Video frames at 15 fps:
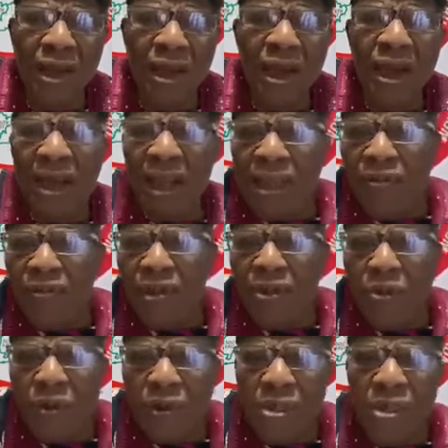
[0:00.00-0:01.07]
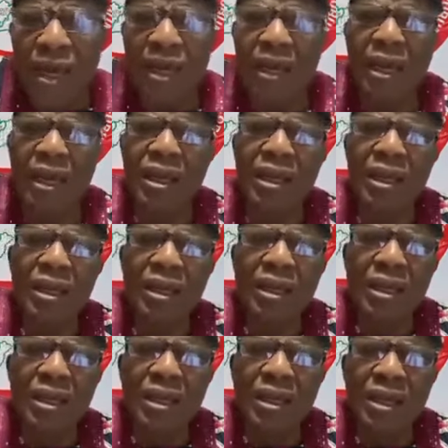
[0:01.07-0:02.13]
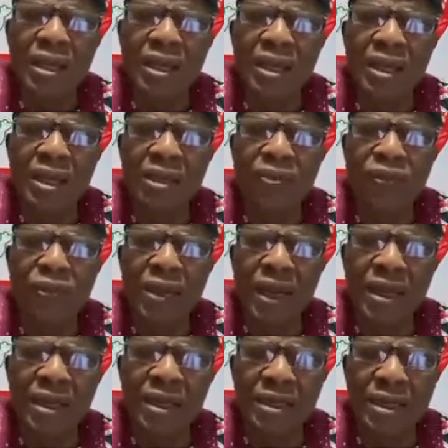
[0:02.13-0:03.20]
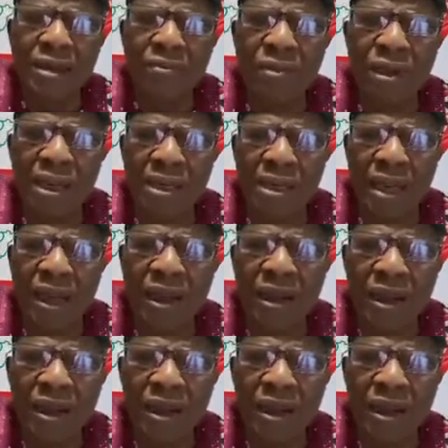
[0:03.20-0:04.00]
are even worse than the Fulanese militia.